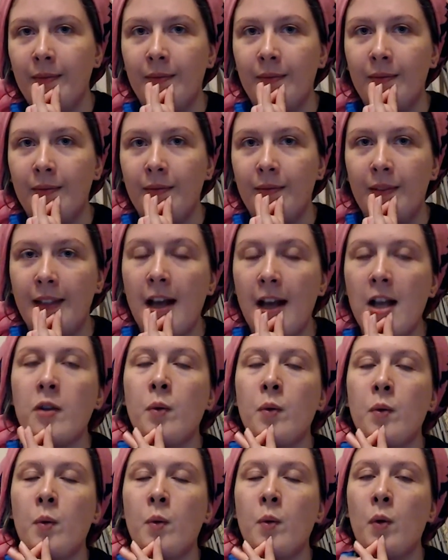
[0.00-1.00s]
That's what
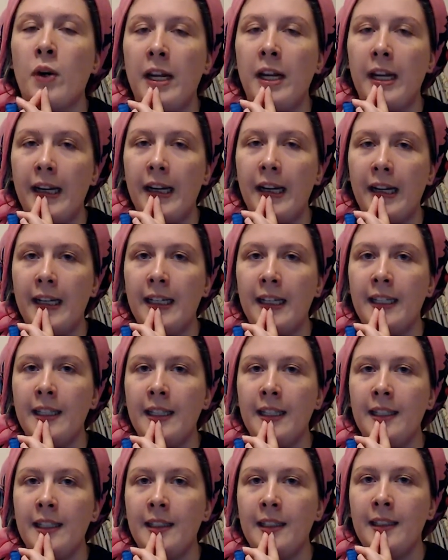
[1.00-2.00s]
it is, in a
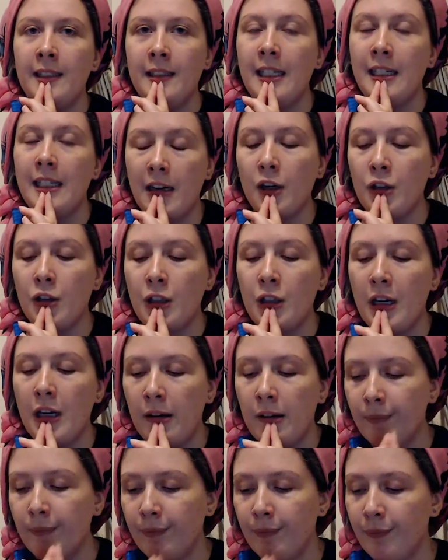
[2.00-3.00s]
nutshell.
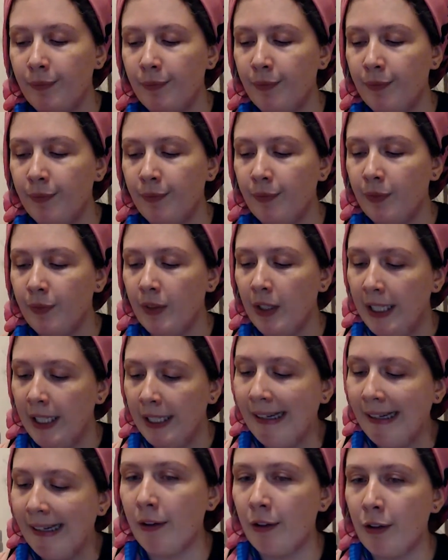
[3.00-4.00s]
In a
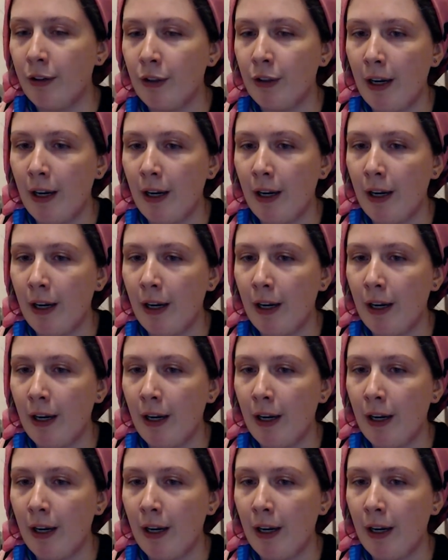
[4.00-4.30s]
nutshell.